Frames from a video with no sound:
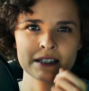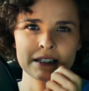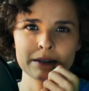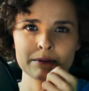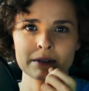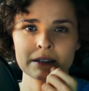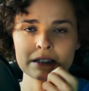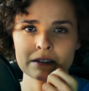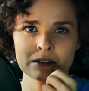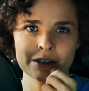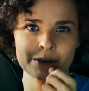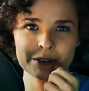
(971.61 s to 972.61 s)
Like really,
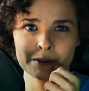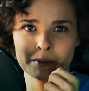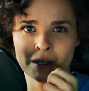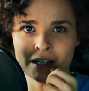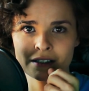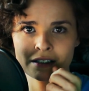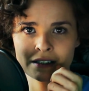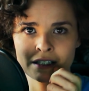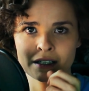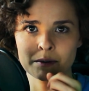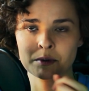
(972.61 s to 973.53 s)
there's no surprises here.